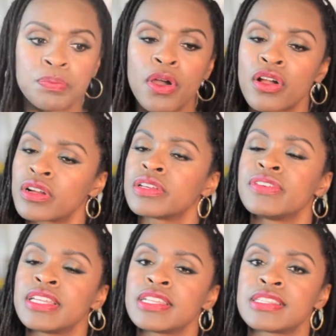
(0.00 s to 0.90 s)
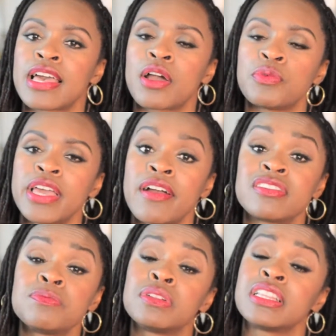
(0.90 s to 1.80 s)
Part of it is that we
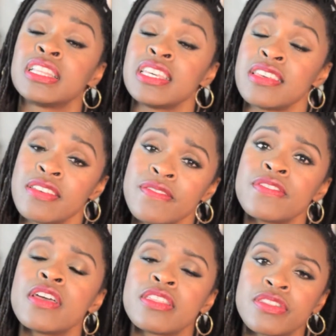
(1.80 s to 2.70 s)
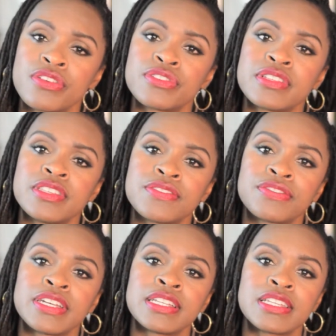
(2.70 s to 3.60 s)
have to believe that there's a
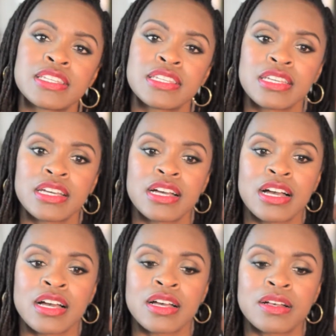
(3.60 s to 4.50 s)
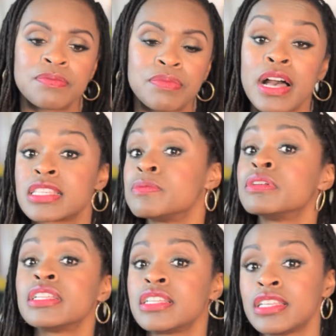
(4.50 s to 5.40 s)
different
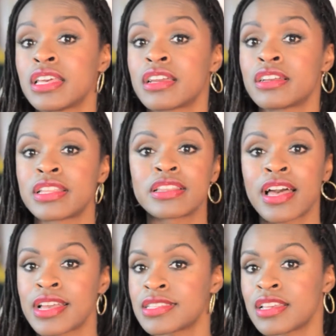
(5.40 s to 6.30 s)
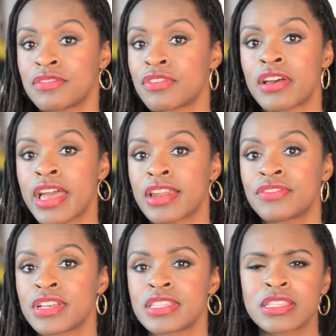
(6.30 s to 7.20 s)
possibility there that lies ahead
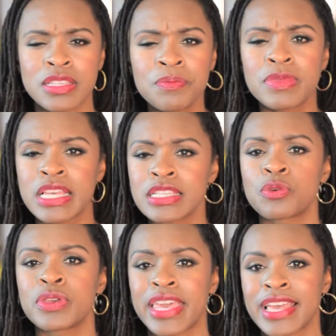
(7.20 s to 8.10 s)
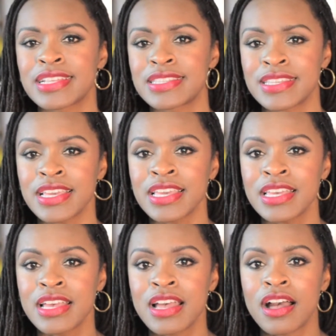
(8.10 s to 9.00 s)
of us. It's some things that we can't
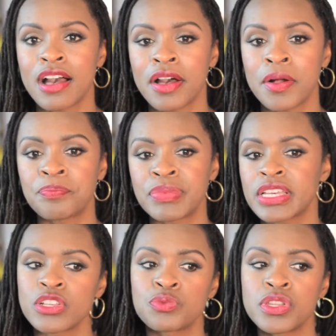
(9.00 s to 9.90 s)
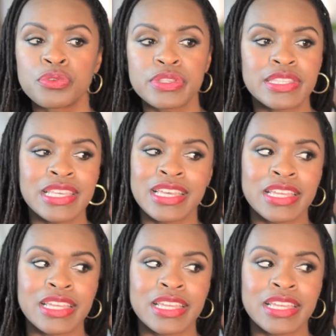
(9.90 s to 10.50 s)
see because we don't see